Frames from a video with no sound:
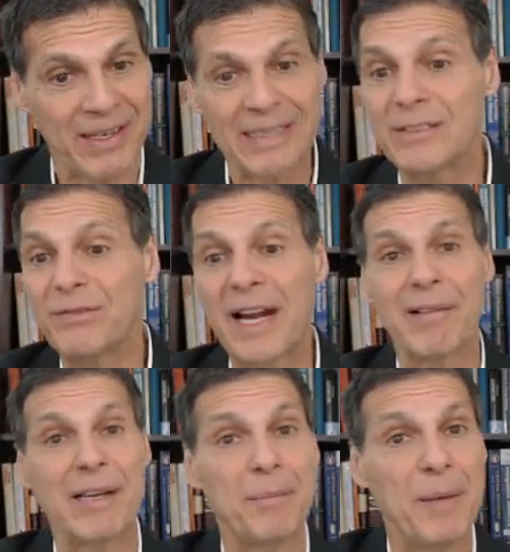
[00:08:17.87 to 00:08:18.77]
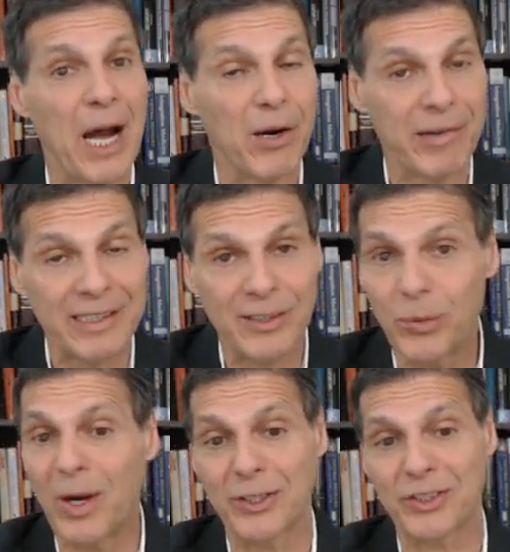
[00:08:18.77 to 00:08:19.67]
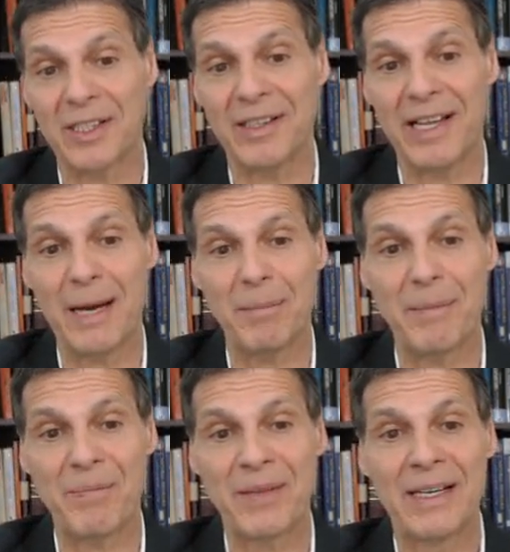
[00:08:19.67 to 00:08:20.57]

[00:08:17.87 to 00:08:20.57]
It's very empowering to watch it all happen.